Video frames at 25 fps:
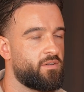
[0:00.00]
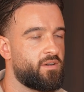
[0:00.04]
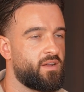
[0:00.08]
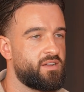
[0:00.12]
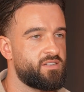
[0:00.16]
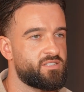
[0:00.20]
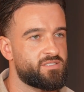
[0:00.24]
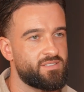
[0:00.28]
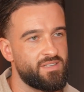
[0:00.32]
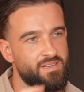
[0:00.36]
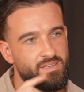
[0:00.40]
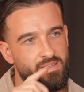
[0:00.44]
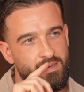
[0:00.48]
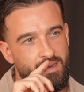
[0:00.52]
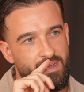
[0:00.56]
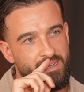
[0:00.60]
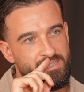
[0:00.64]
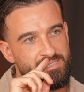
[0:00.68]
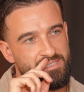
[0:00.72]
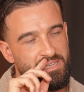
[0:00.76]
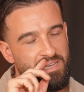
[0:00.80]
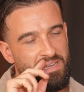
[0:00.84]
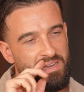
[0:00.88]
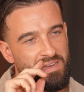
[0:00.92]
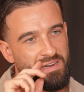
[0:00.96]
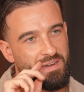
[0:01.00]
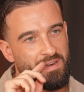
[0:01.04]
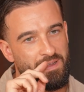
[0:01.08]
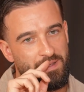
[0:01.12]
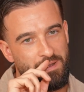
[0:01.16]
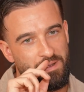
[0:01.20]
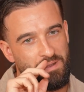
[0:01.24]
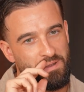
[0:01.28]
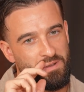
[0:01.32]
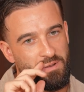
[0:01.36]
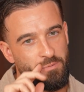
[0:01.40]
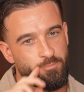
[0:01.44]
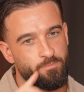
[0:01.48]
And I just needed the next thing,
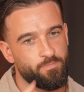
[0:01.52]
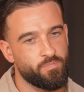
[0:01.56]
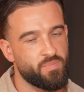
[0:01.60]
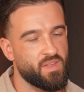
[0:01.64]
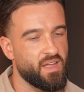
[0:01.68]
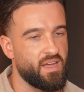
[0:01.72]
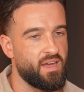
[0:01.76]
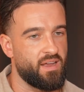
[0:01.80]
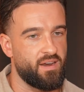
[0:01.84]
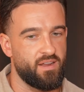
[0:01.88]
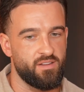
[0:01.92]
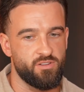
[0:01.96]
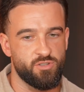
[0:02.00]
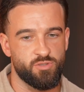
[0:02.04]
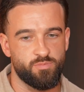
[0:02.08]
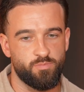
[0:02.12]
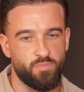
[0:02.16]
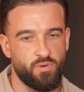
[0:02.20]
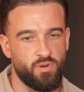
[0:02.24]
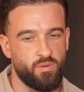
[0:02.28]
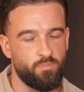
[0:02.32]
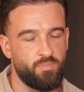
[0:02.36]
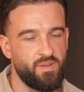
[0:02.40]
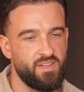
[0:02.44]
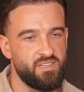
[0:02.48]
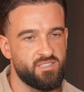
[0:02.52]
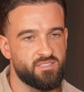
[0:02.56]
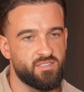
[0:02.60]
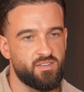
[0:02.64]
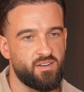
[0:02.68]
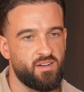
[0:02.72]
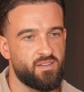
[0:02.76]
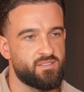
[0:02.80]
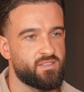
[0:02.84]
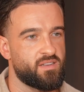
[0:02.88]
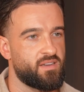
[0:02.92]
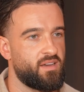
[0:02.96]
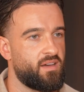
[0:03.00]
and I just pieced it
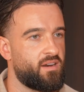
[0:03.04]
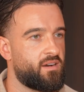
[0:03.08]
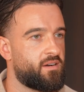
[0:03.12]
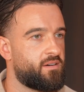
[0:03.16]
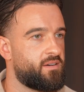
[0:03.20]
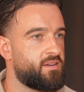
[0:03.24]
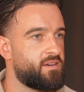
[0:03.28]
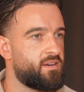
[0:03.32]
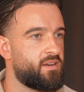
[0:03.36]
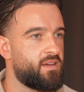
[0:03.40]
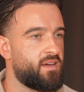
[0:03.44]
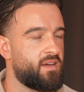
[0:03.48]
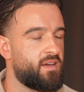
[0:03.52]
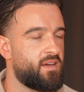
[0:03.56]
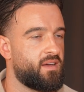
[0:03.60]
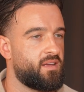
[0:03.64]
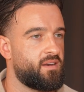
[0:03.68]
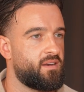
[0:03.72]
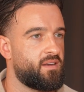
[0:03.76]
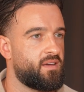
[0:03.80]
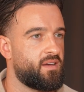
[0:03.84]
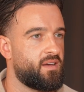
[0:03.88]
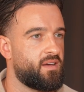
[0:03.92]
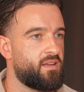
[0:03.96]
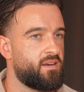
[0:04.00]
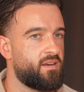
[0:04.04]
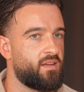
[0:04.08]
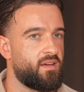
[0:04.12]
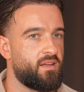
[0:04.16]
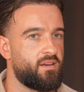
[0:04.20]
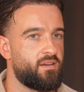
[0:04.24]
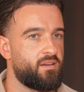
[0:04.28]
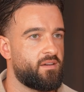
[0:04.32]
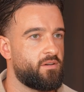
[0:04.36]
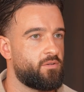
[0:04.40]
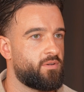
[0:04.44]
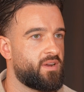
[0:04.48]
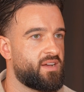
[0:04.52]
all together, and
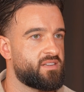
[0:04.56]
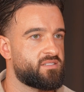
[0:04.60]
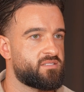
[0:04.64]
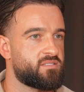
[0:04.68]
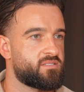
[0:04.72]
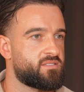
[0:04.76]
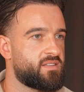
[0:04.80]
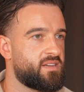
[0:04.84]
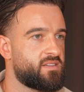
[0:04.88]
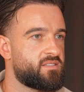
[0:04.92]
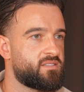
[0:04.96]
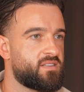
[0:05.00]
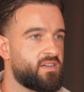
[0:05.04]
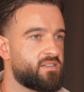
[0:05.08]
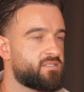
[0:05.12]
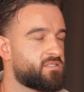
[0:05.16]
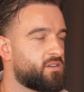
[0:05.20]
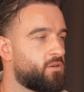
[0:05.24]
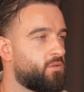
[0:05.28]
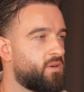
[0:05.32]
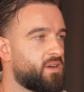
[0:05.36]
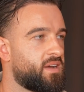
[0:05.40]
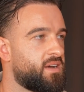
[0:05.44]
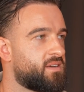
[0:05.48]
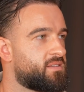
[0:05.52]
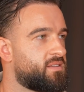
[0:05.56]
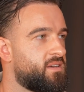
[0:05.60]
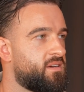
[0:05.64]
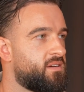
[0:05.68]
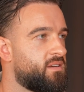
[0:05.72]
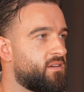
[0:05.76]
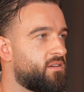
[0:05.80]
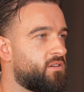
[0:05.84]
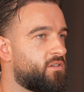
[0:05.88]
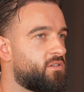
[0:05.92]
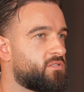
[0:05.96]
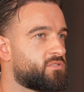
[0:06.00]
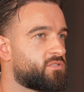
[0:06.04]
now that's how I got there,
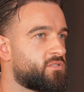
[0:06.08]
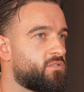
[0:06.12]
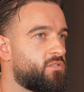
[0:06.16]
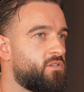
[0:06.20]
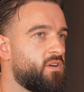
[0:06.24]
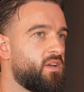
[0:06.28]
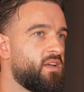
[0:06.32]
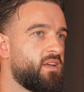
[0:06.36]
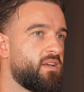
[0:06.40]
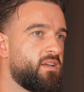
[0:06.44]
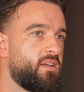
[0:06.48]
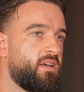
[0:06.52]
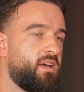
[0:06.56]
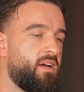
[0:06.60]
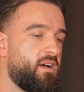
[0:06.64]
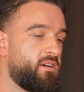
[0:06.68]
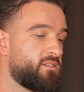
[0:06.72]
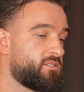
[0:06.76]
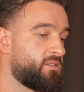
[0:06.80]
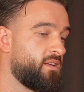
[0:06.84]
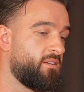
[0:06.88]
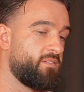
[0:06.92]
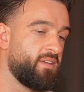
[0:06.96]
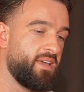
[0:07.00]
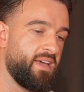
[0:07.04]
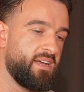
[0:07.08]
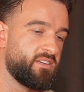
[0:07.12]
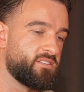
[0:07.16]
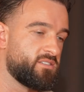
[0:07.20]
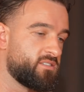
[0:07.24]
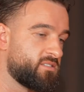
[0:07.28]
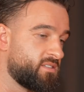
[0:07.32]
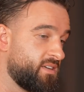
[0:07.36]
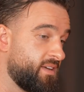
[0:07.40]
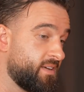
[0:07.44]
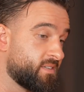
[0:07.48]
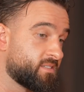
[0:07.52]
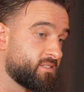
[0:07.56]
you know. So still the
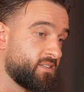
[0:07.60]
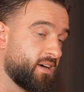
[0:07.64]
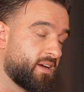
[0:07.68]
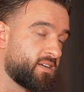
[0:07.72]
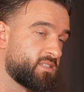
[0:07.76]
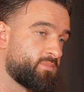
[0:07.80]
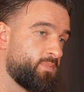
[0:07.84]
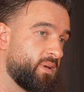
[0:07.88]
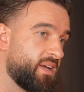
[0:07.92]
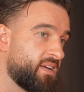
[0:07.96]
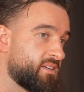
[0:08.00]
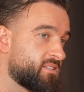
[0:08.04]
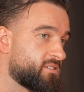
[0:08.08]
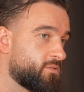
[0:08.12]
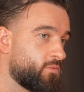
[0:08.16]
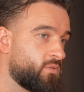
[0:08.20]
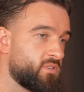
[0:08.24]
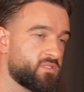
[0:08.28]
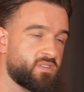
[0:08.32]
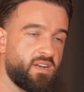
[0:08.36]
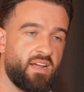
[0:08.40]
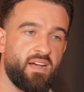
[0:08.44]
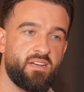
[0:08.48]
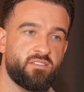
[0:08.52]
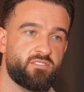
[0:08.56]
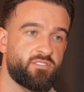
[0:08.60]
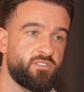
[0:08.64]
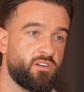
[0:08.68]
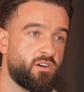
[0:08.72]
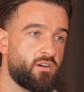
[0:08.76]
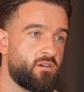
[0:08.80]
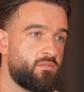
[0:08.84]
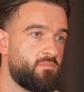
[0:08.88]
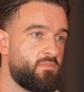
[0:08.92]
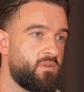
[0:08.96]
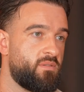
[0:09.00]
agency, it's not as big as it was last year.